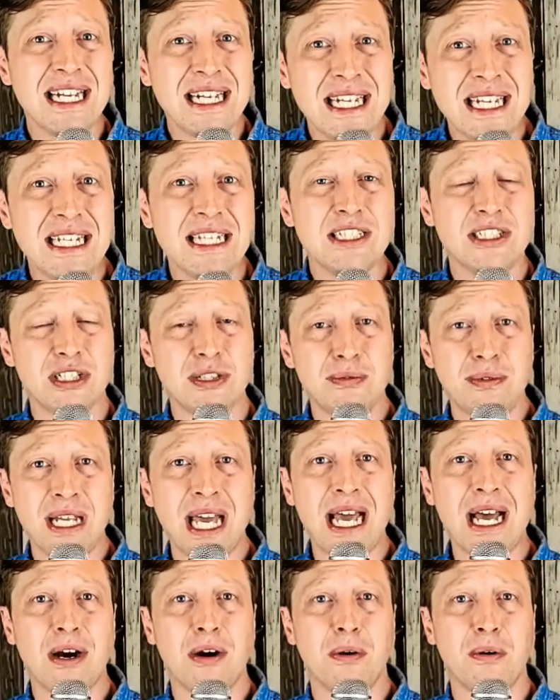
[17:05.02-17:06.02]
need you
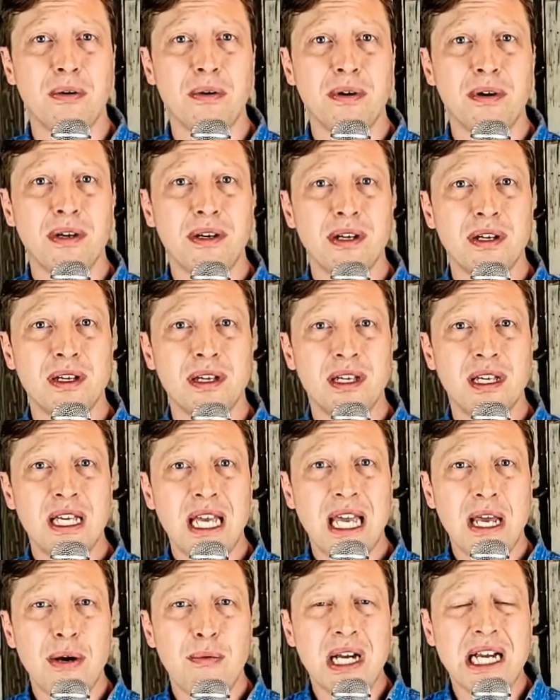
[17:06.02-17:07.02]
now.
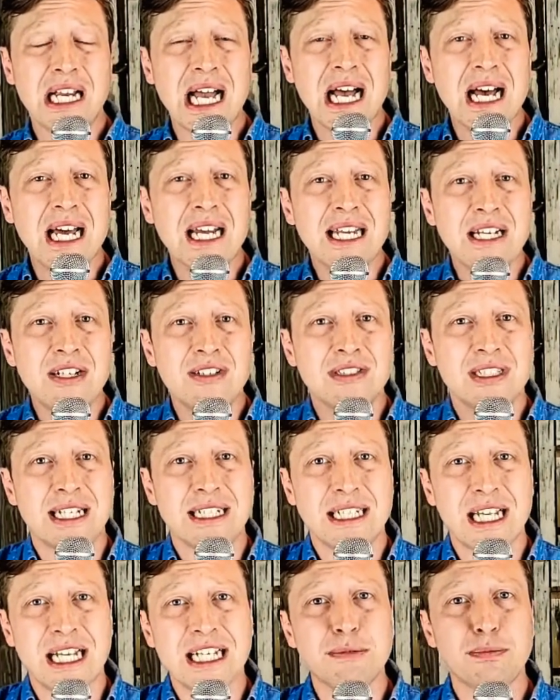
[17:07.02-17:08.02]
And when God hears
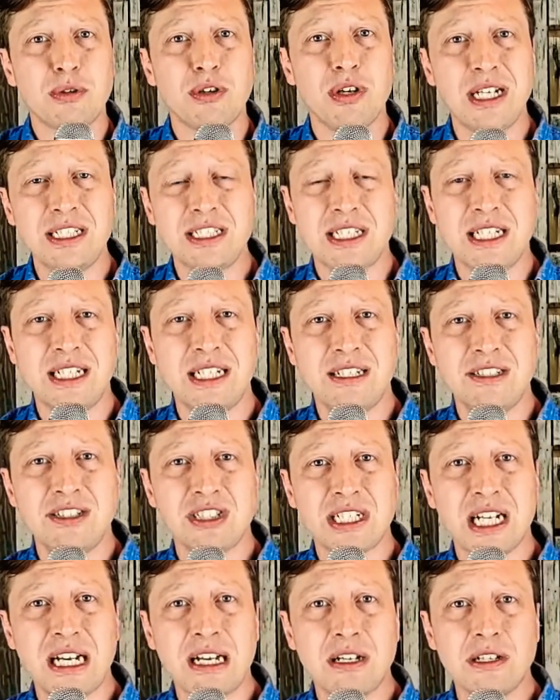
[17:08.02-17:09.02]
that desperation in
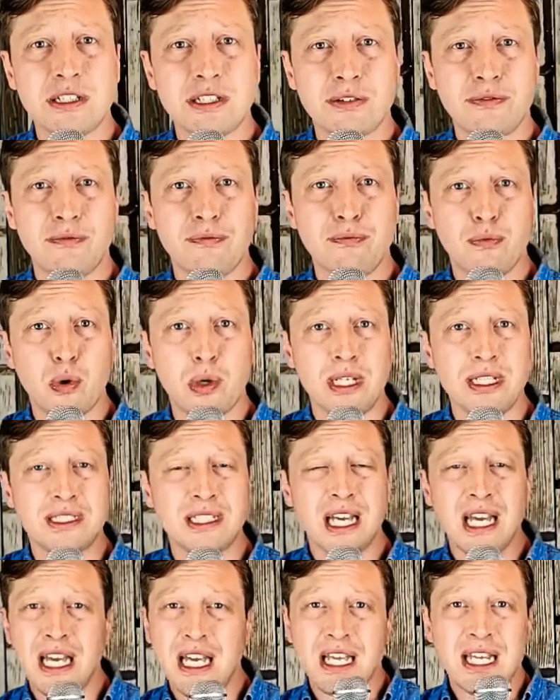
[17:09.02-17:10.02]
his child's
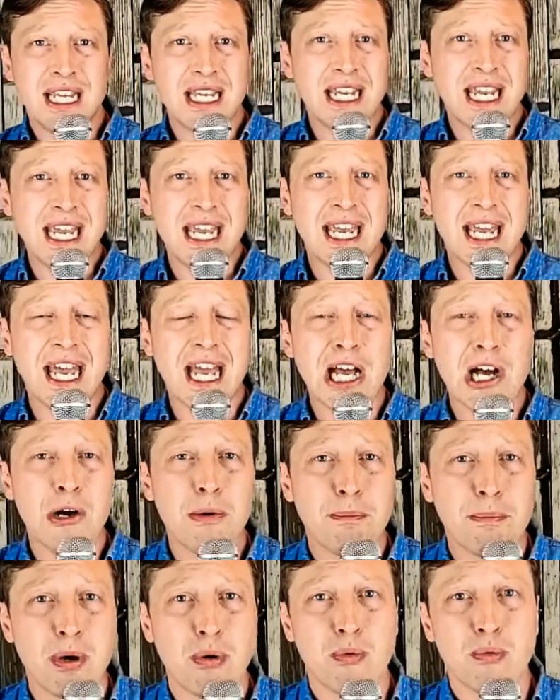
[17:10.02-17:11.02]
voice, he can't
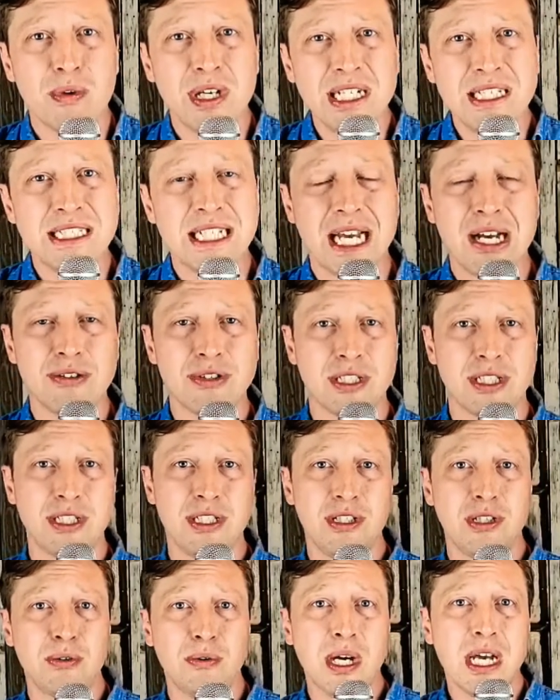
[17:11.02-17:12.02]
help but reach out to
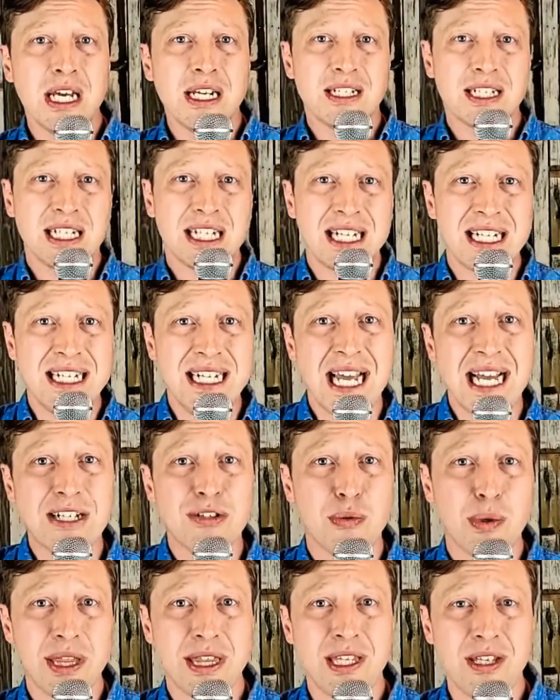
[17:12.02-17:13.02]
you, to
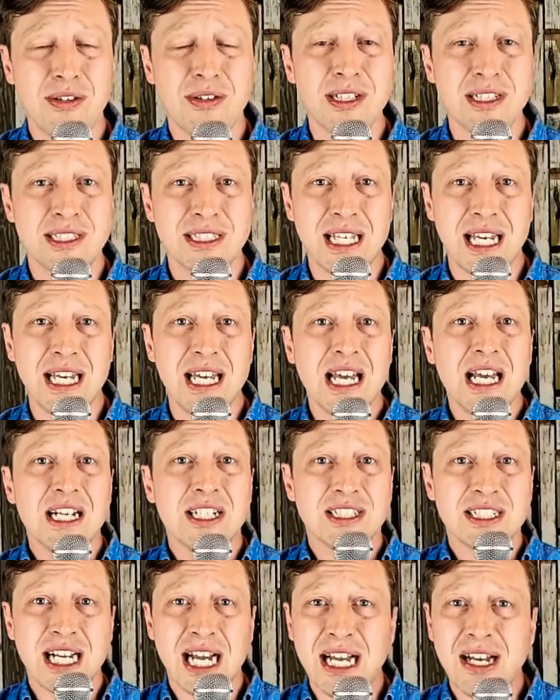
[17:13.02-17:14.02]
connect with you, to
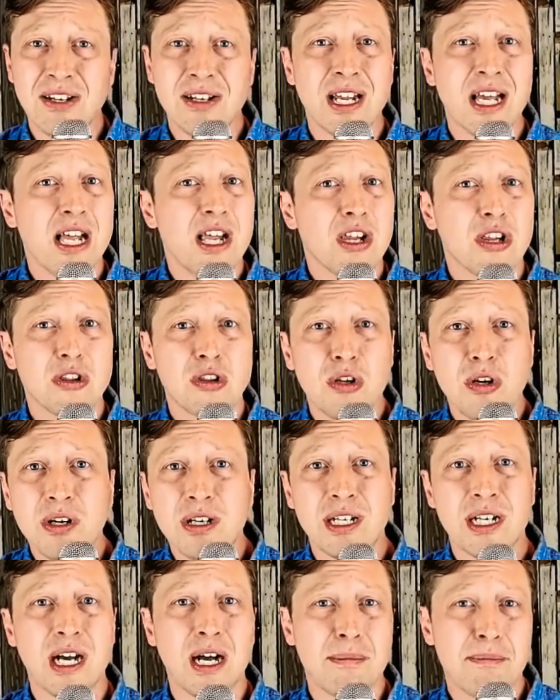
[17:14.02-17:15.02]
say, child,
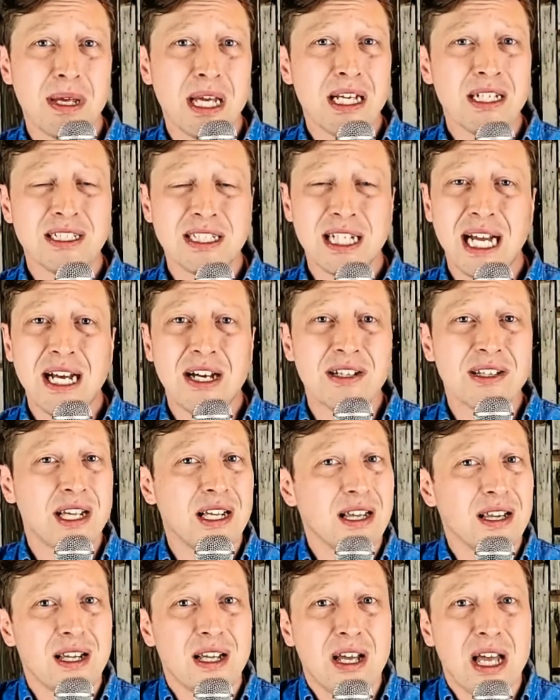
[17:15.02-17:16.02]
look up.
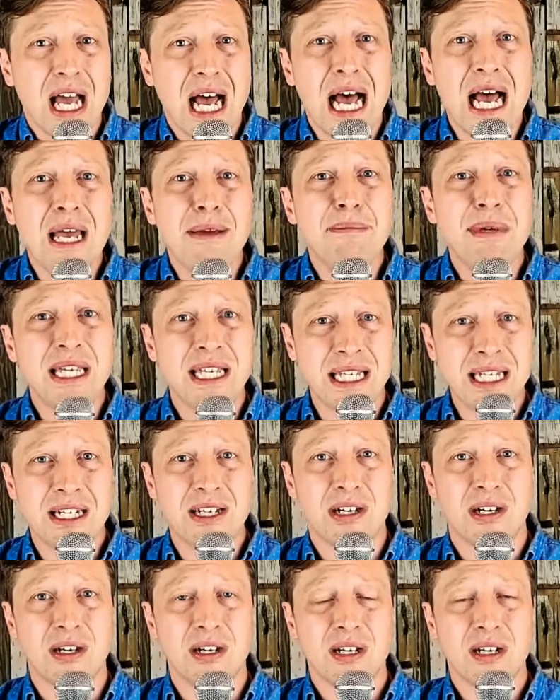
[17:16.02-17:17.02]
Child, I'm
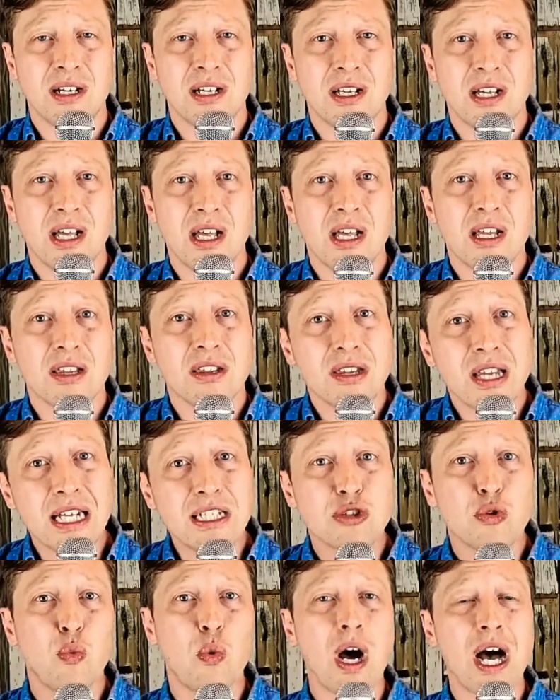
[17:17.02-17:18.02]
here.
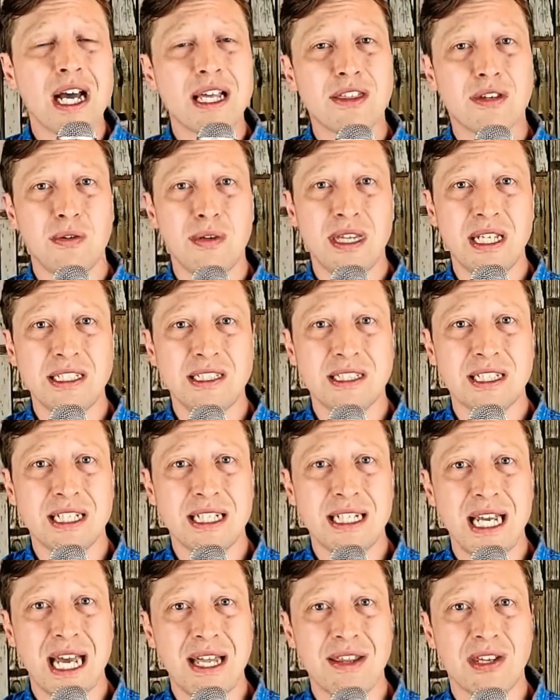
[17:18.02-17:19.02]
Let's walk through this
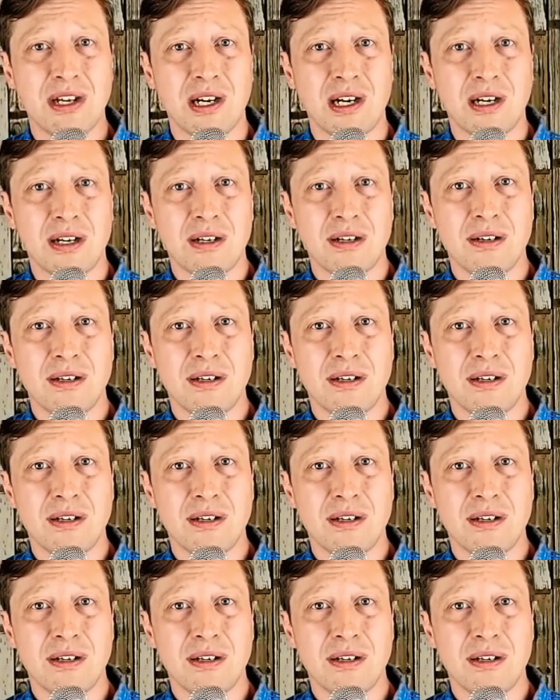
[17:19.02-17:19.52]
together.